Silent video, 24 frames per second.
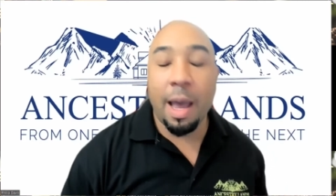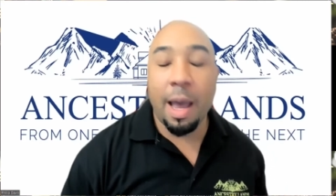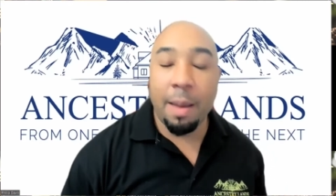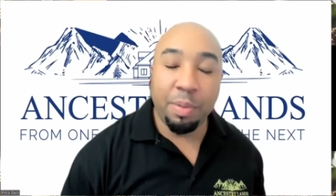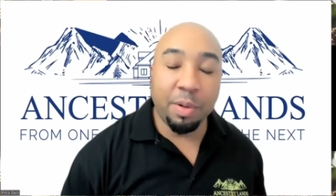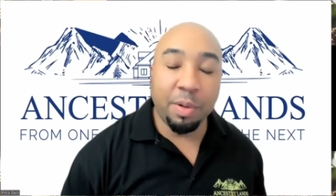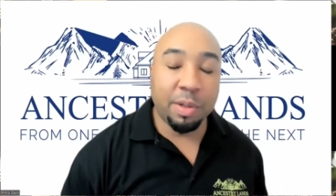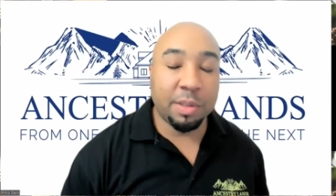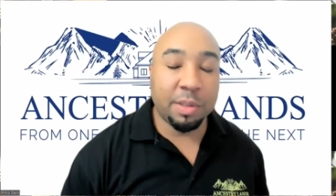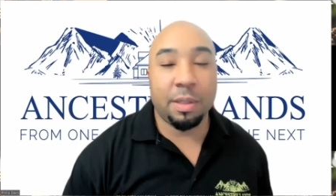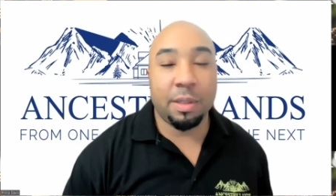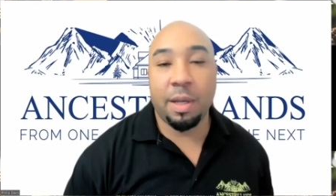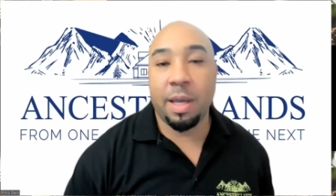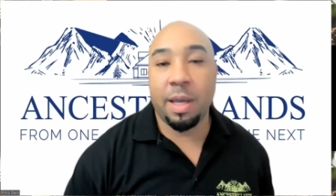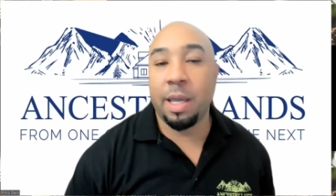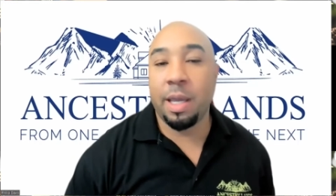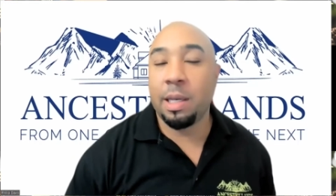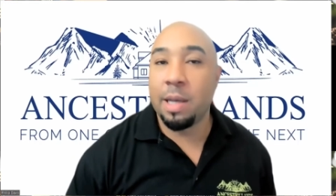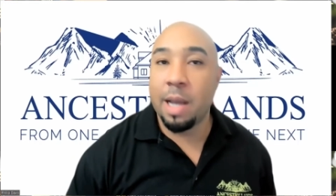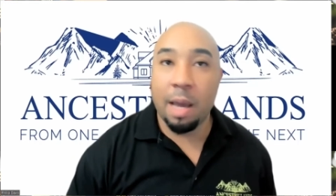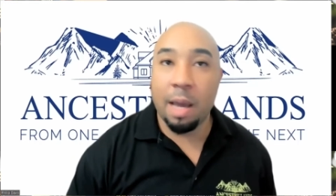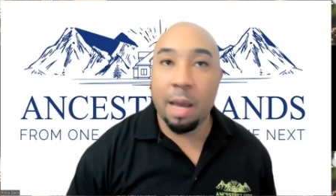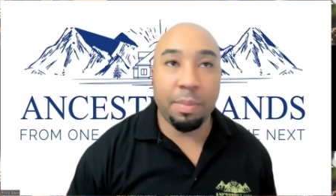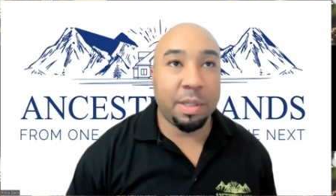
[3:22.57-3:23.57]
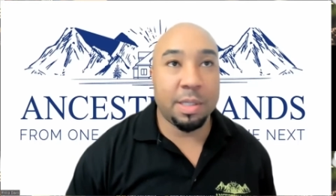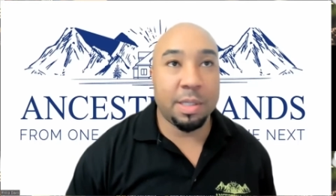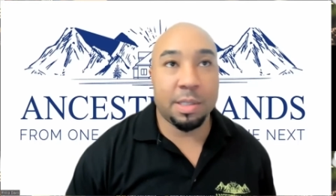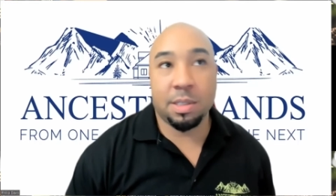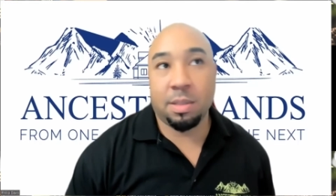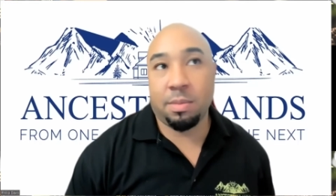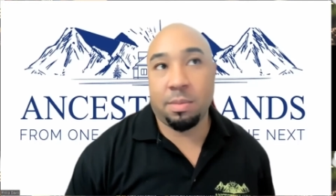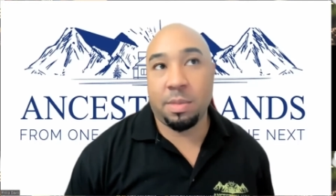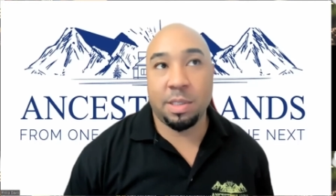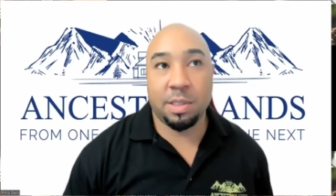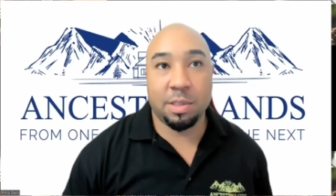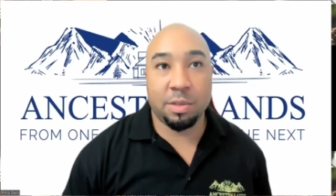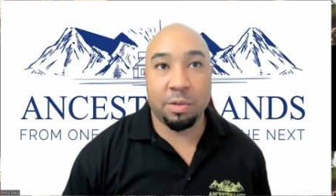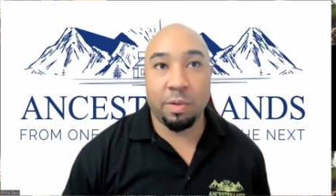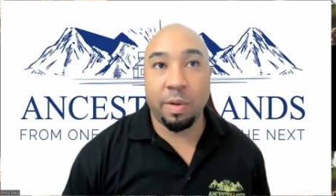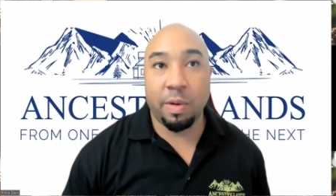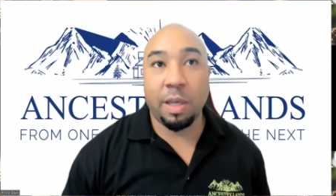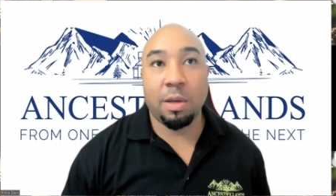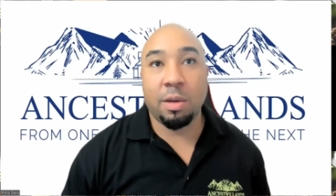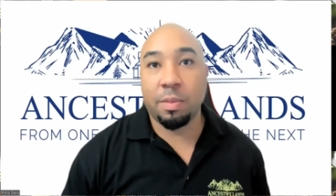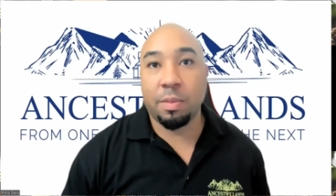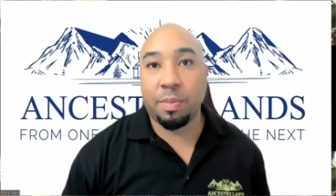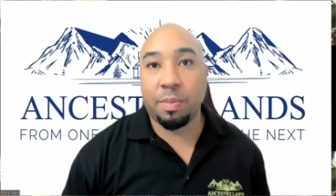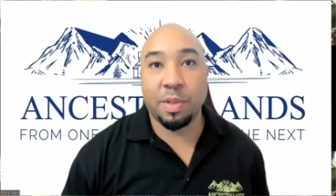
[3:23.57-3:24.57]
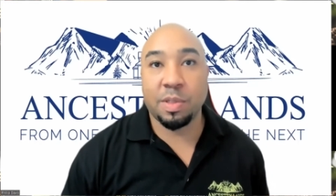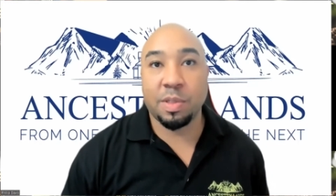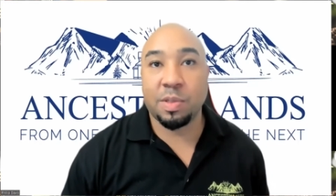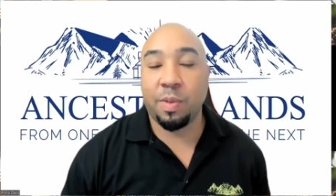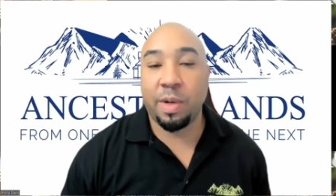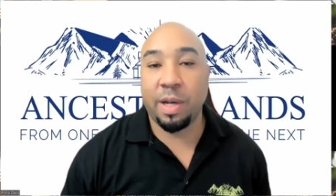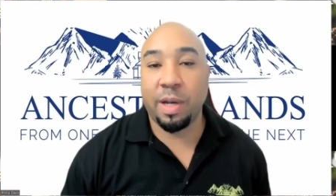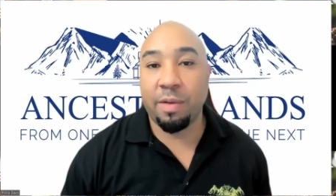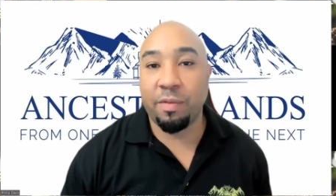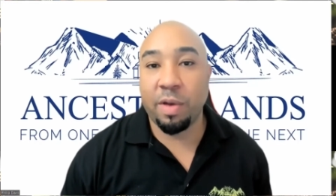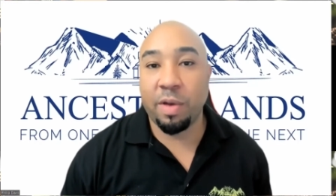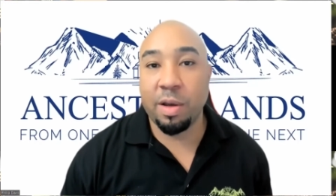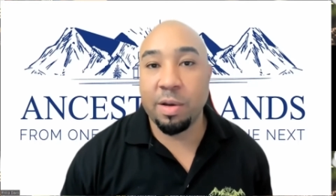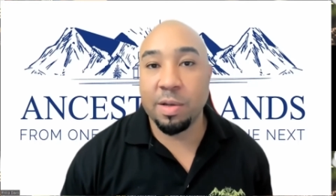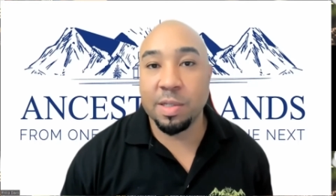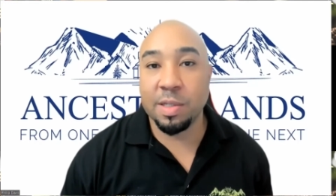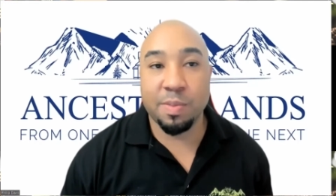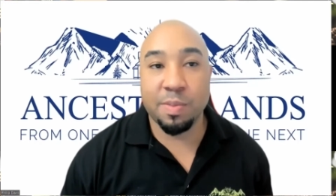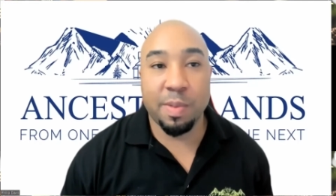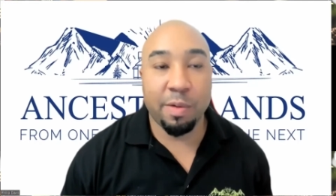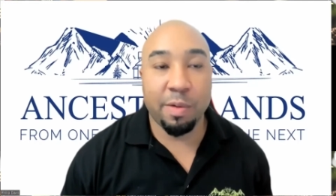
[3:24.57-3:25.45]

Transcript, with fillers: I booked a night, not because I'm this great, good person, whatever else.